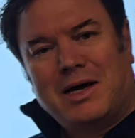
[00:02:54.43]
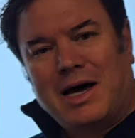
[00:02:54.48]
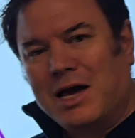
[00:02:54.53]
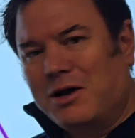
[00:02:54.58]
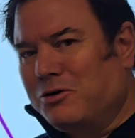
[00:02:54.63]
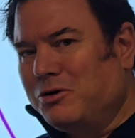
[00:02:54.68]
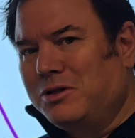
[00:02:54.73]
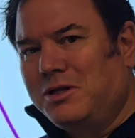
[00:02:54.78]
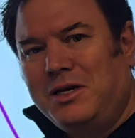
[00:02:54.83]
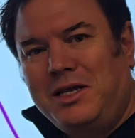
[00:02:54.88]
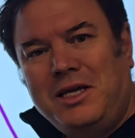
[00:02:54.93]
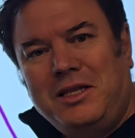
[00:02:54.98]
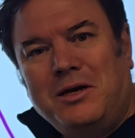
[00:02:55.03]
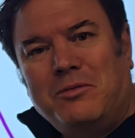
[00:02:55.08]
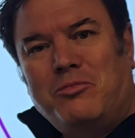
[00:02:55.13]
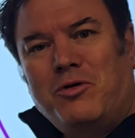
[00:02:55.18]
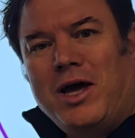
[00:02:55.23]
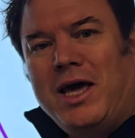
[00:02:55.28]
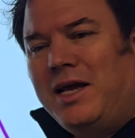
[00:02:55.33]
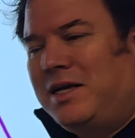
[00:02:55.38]
I couldn't hit
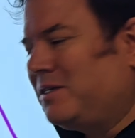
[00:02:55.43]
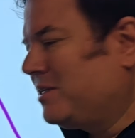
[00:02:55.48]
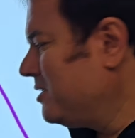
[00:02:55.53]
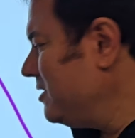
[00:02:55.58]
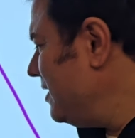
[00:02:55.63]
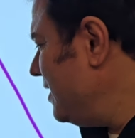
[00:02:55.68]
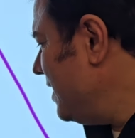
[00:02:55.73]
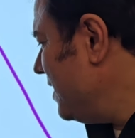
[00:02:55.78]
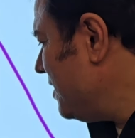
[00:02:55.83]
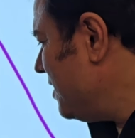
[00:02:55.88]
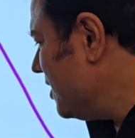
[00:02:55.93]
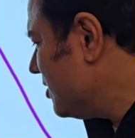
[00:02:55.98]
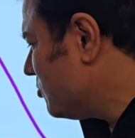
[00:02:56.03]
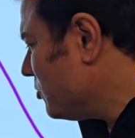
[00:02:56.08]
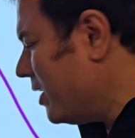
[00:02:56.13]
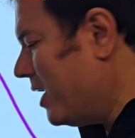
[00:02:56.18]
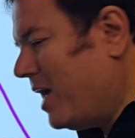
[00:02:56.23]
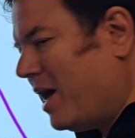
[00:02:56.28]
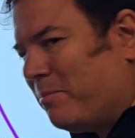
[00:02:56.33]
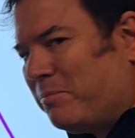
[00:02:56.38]
the brakes. And guess
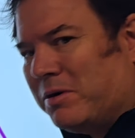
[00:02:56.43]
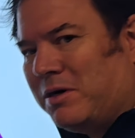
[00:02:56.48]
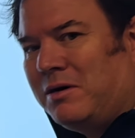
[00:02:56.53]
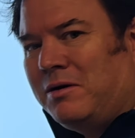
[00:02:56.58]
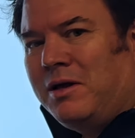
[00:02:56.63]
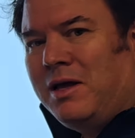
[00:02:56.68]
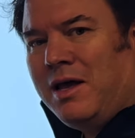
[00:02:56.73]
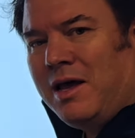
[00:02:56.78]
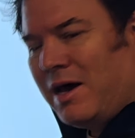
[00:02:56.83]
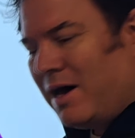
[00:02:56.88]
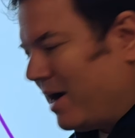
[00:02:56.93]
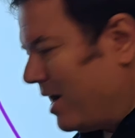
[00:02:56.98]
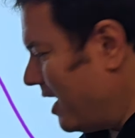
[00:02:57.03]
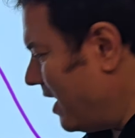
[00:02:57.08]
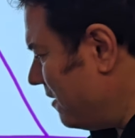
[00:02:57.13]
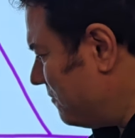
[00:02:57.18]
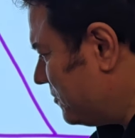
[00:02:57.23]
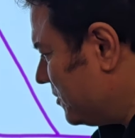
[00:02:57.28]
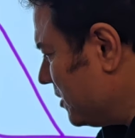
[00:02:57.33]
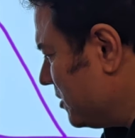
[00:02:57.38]
what happened?
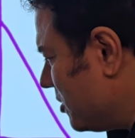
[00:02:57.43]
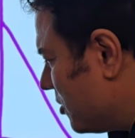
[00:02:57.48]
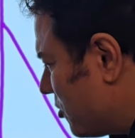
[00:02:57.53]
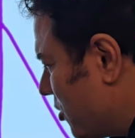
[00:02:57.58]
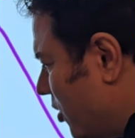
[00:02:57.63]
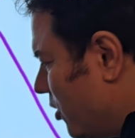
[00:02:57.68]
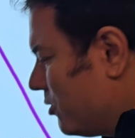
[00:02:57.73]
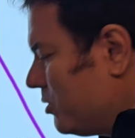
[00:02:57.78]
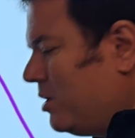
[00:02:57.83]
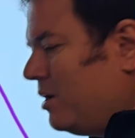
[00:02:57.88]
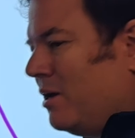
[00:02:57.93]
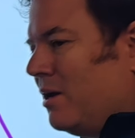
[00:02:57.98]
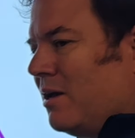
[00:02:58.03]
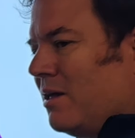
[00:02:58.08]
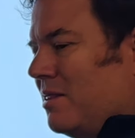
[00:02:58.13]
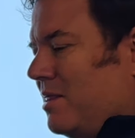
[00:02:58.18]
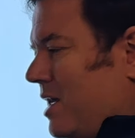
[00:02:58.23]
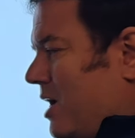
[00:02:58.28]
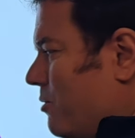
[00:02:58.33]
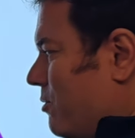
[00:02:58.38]
After the road,
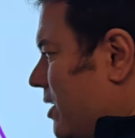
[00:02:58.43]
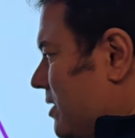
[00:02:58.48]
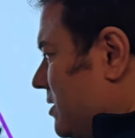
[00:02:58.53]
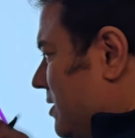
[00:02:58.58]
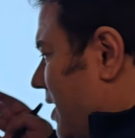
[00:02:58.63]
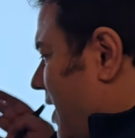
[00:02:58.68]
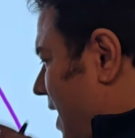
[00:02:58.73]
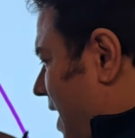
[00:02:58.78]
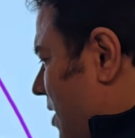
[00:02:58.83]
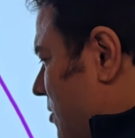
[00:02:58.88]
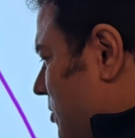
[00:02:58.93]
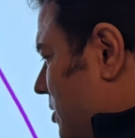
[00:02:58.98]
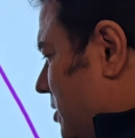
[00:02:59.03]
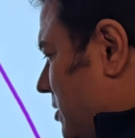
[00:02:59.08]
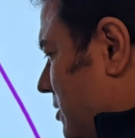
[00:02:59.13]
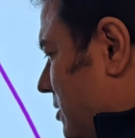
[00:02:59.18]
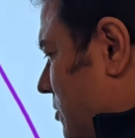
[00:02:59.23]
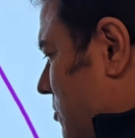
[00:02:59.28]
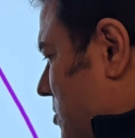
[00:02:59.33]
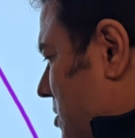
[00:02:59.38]
there was a
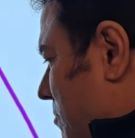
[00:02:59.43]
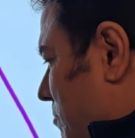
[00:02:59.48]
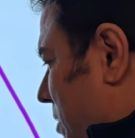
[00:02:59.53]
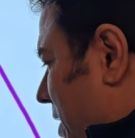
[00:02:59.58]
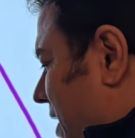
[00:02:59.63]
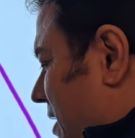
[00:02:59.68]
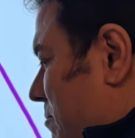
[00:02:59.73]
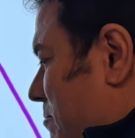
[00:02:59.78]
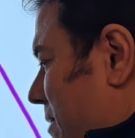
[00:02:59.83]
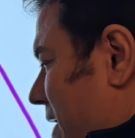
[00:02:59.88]
house with a big